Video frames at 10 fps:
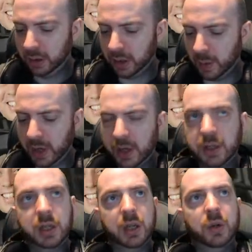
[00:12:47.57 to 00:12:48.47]
We like
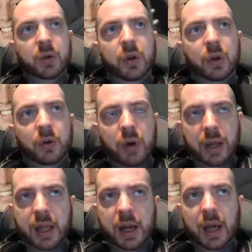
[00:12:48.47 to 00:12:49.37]
to do
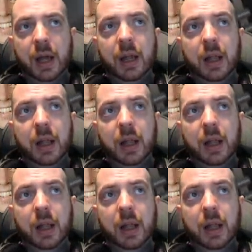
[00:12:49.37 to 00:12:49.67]
regular